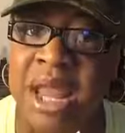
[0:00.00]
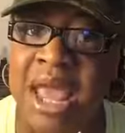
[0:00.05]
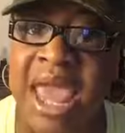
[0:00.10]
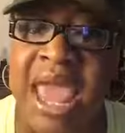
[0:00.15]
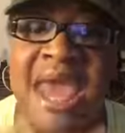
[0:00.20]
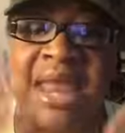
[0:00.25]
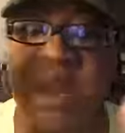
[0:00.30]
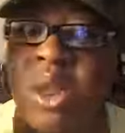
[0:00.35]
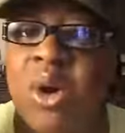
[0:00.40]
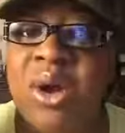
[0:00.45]

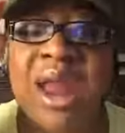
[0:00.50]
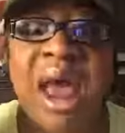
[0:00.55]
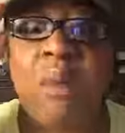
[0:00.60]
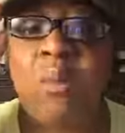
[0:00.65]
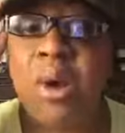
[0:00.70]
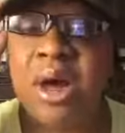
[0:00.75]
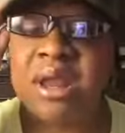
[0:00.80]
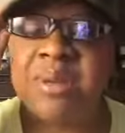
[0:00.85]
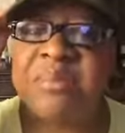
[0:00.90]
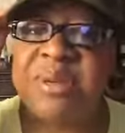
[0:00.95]
And Lord, I
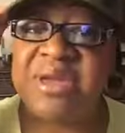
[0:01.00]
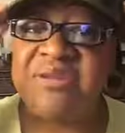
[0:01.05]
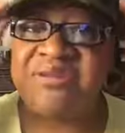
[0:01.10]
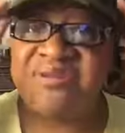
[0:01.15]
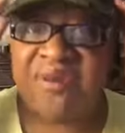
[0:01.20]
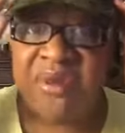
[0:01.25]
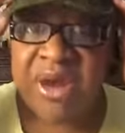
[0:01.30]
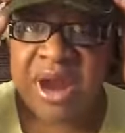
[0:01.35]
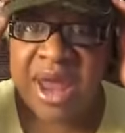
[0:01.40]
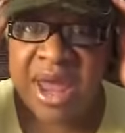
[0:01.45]
want to be
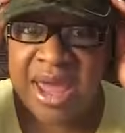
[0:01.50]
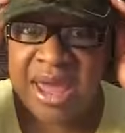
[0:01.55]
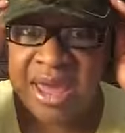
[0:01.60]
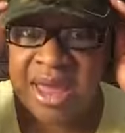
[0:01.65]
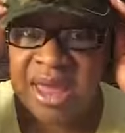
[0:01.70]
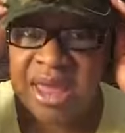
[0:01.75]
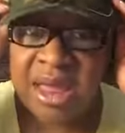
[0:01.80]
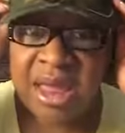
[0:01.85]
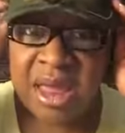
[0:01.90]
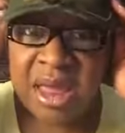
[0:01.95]
free.
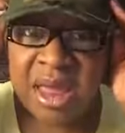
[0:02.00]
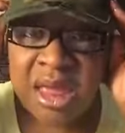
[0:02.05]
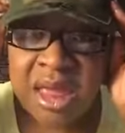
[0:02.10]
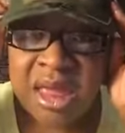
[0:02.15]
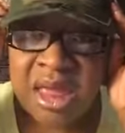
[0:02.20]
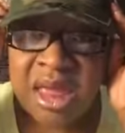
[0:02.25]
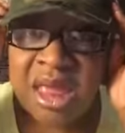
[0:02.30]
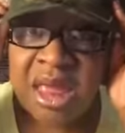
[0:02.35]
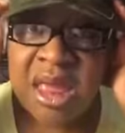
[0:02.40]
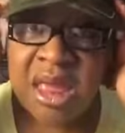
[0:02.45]

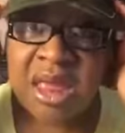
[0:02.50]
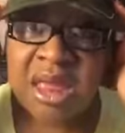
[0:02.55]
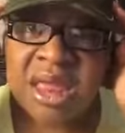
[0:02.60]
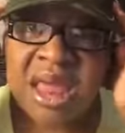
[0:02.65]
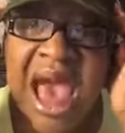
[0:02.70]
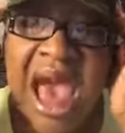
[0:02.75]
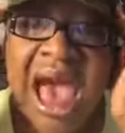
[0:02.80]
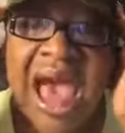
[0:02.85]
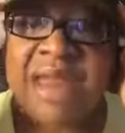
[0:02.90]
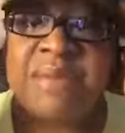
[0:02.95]

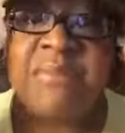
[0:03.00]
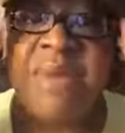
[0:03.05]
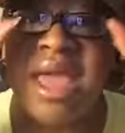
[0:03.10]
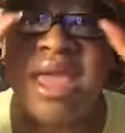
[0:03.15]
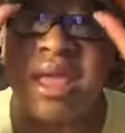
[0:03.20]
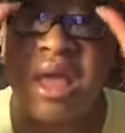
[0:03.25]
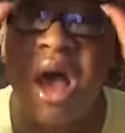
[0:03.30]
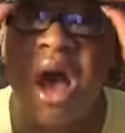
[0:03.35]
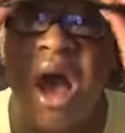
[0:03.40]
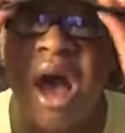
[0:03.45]
God may
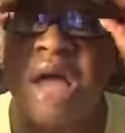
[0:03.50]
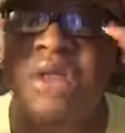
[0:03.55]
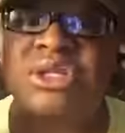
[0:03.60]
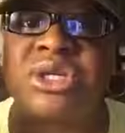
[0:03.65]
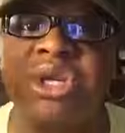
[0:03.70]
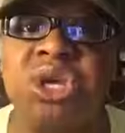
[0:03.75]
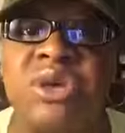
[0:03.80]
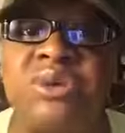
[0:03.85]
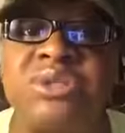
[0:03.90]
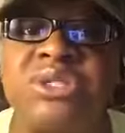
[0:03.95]
cause
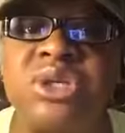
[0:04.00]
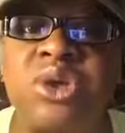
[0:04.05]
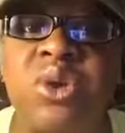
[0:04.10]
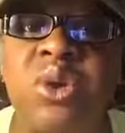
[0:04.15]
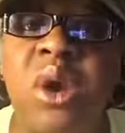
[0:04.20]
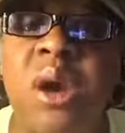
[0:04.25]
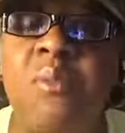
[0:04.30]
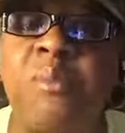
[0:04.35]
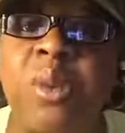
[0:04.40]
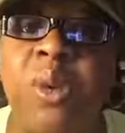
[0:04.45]
you
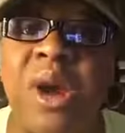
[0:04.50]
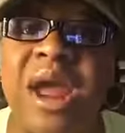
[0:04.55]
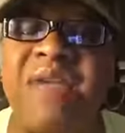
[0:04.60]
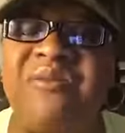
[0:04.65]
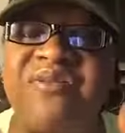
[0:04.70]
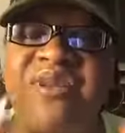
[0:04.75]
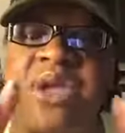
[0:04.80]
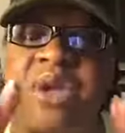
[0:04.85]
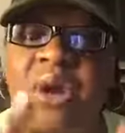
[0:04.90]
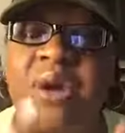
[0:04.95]
to pray
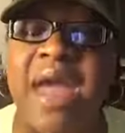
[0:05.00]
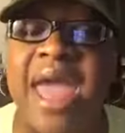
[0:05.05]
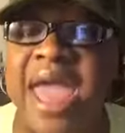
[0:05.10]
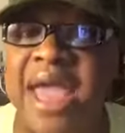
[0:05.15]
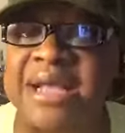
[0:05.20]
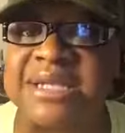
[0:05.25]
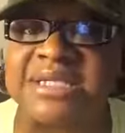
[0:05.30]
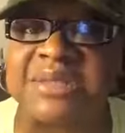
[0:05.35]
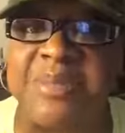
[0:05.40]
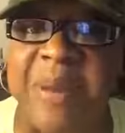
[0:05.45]
for your
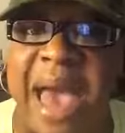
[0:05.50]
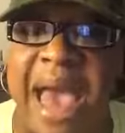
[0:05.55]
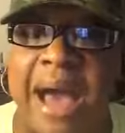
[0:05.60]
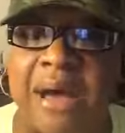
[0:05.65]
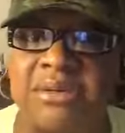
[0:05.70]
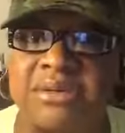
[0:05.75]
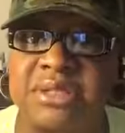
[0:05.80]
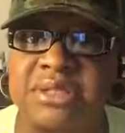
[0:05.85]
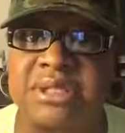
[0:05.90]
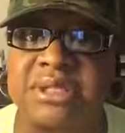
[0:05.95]
ex
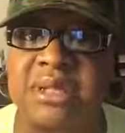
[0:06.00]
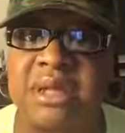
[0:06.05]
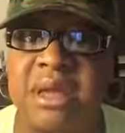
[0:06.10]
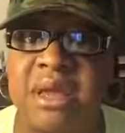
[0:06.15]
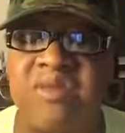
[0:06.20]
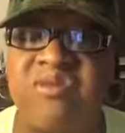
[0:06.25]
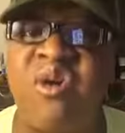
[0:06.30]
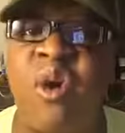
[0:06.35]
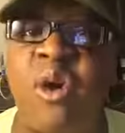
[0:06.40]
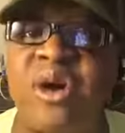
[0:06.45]
spouse
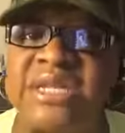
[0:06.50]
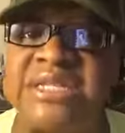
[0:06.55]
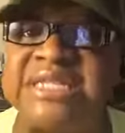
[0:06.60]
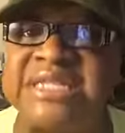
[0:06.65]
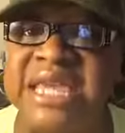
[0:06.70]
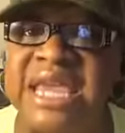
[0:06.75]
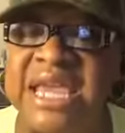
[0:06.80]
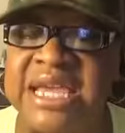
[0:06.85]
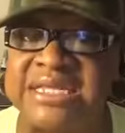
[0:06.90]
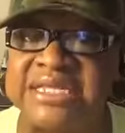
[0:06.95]
for a
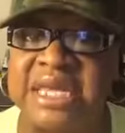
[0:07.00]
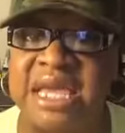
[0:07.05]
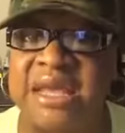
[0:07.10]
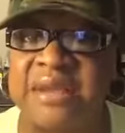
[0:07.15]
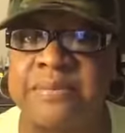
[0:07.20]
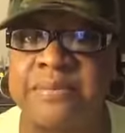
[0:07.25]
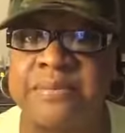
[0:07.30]
season.